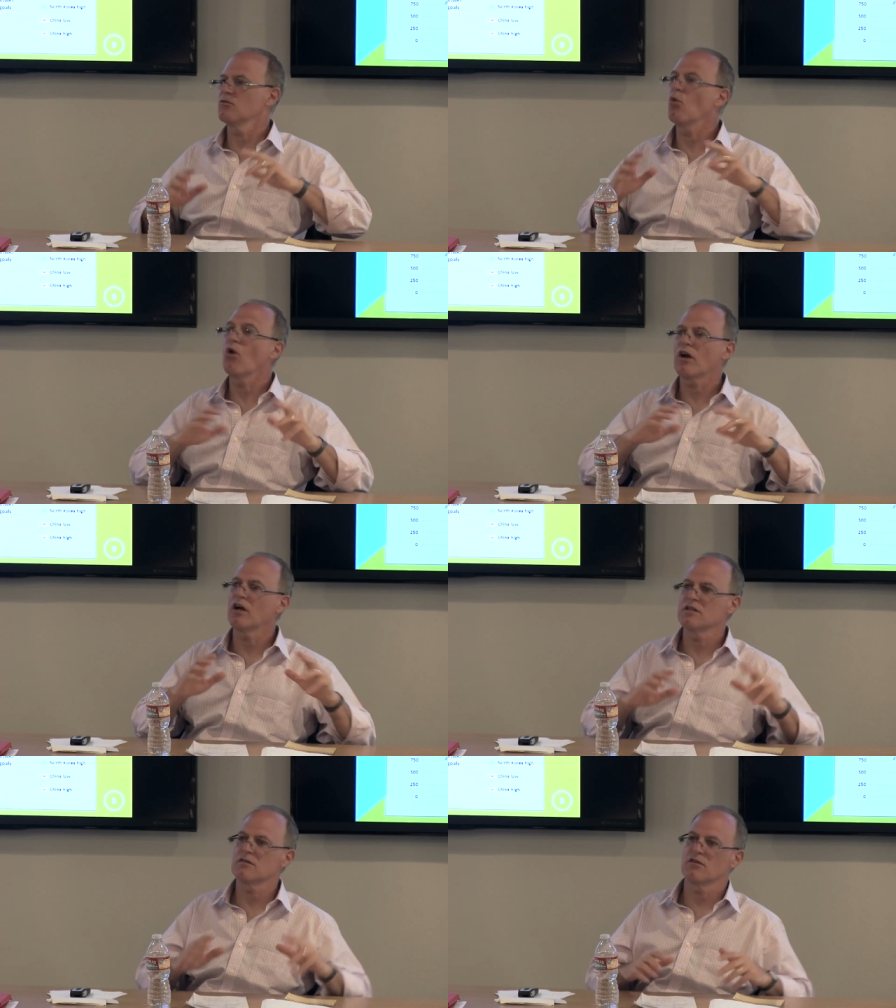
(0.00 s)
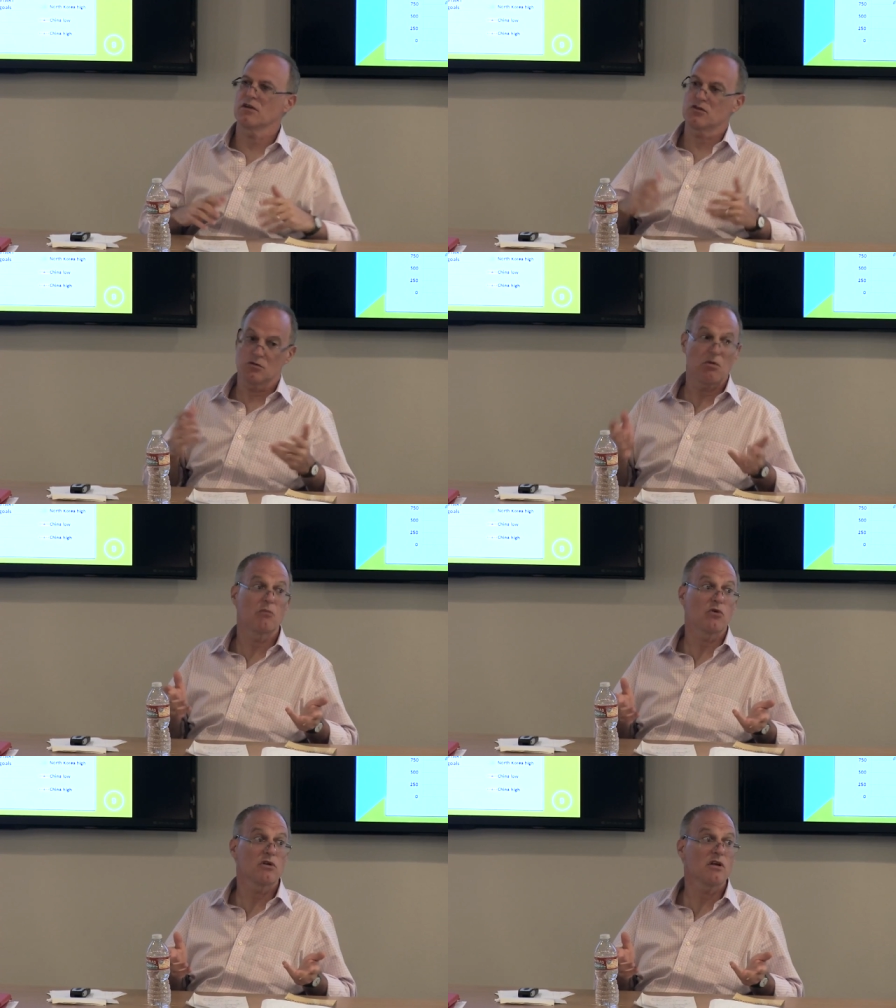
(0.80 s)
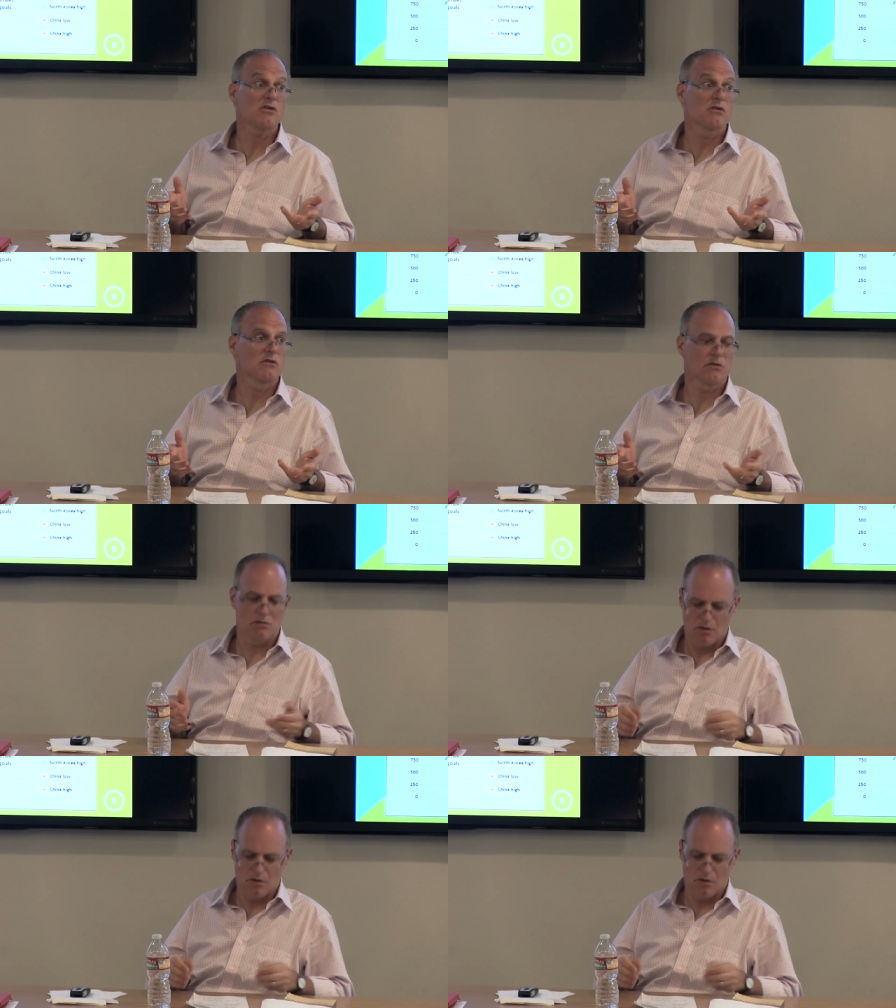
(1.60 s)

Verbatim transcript: and war kinds of things should pay more attention to.